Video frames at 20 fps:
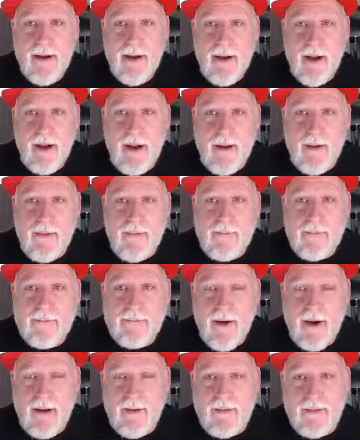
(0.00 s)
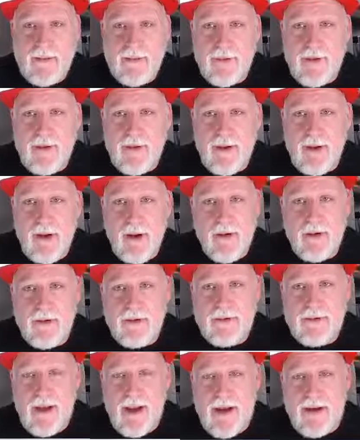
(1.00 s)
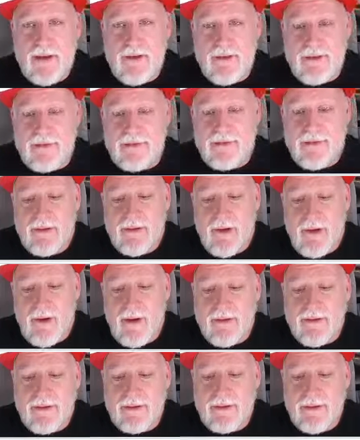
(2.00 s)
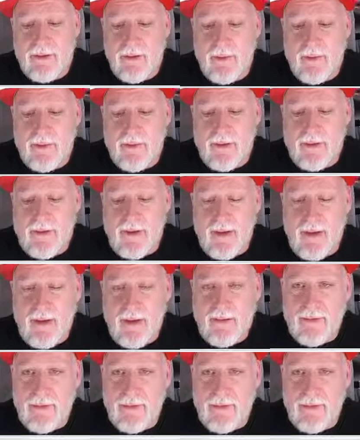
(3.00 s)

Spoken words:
Finally, looking at our edges look really clean.